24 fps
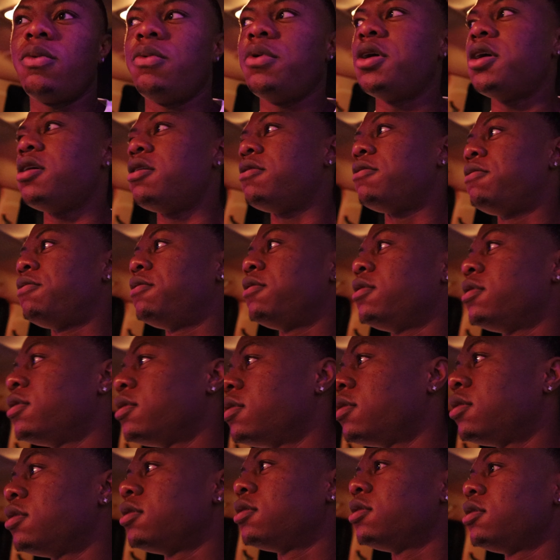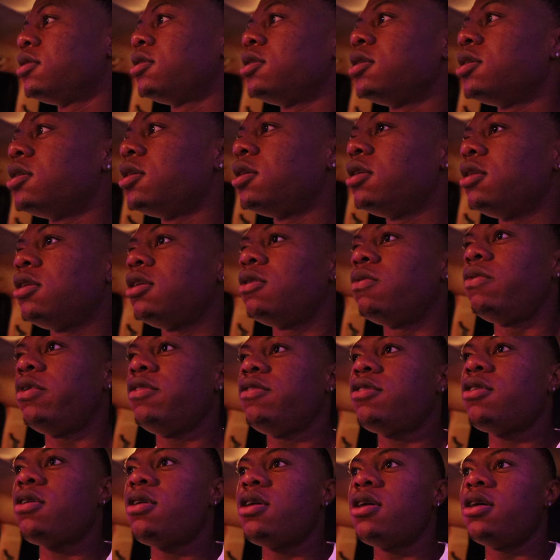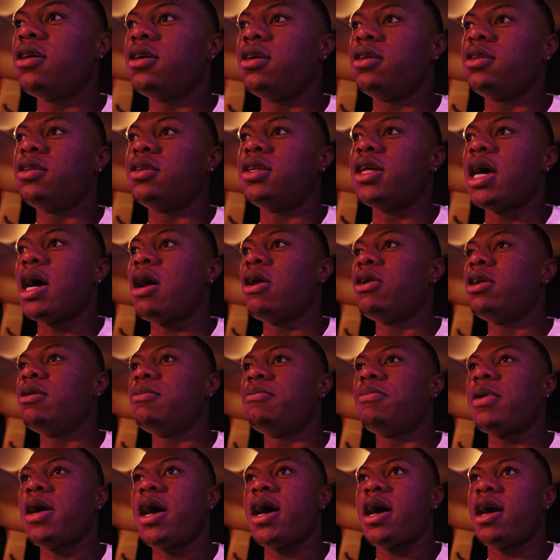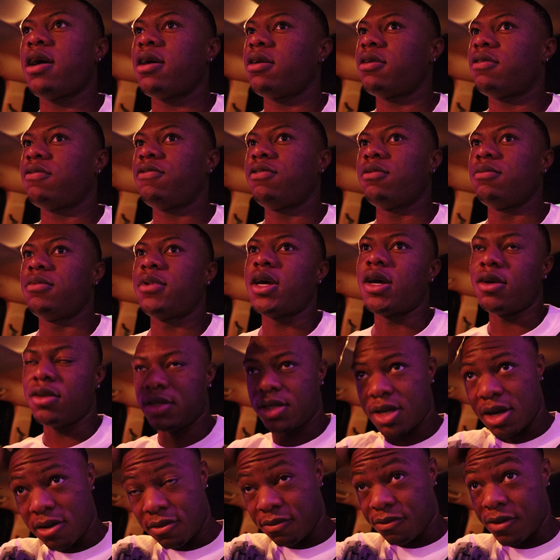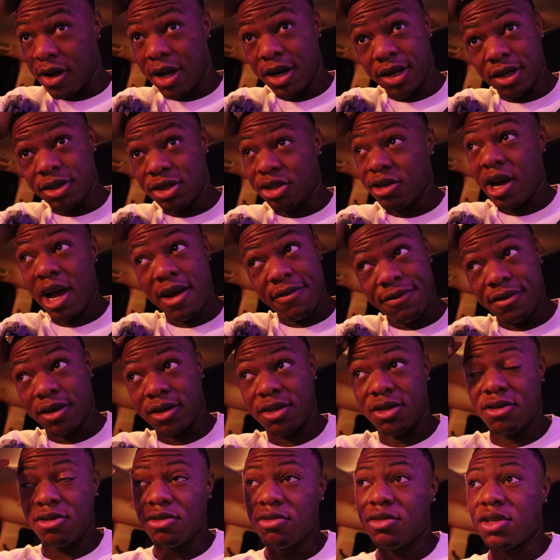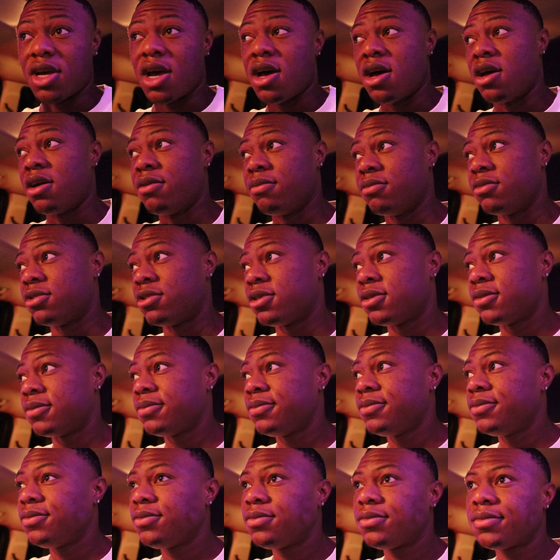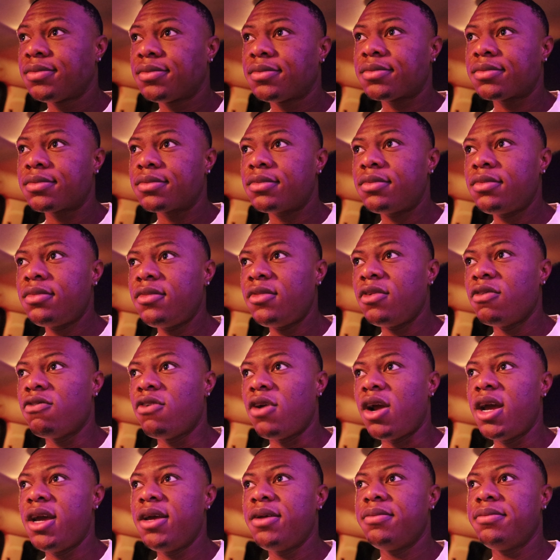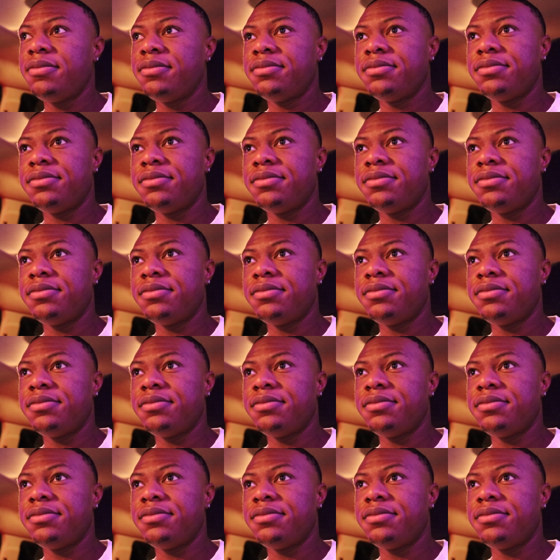we've we've gone down and back from downtown fighting traffic two times, right?